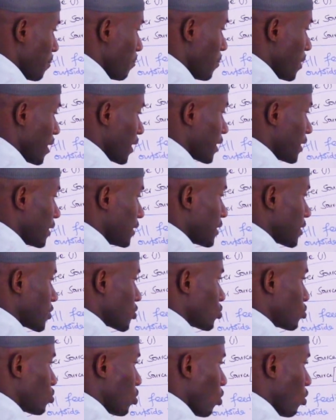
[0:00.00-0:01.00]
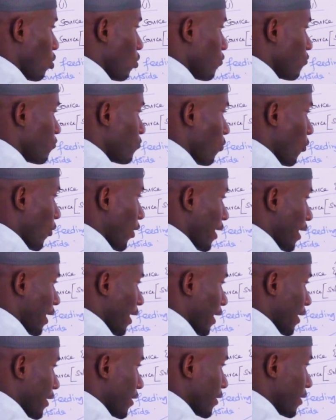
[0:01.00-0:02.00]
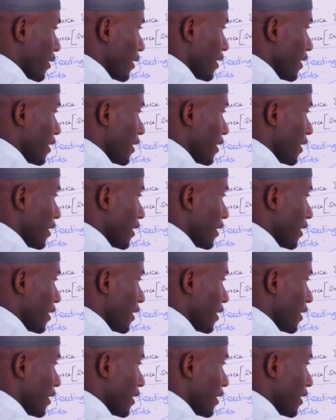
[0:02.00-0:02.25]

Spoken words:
make it a store for hay